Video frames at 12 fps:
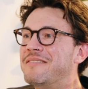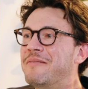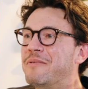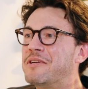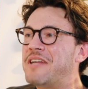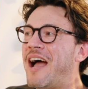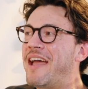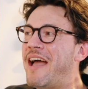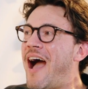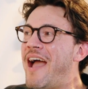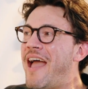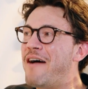Because I
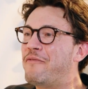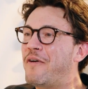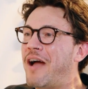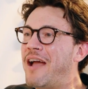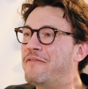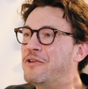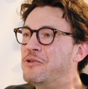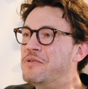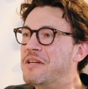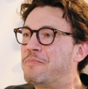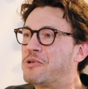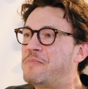have a
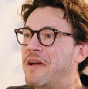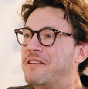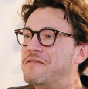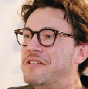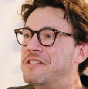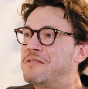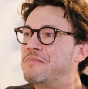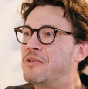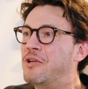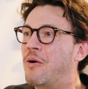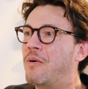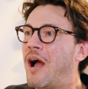unique perspective since,
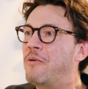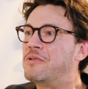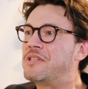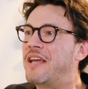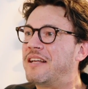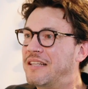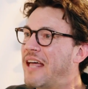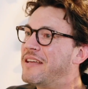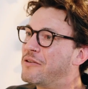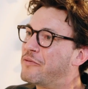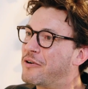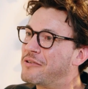you know, I was a
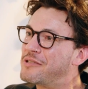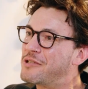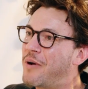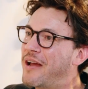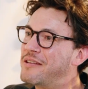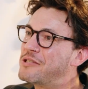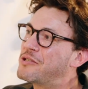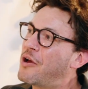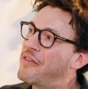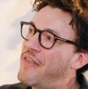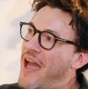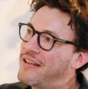client of hers, so I saw
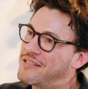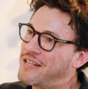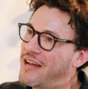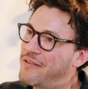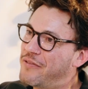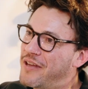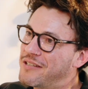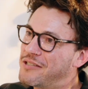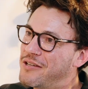that side of things too.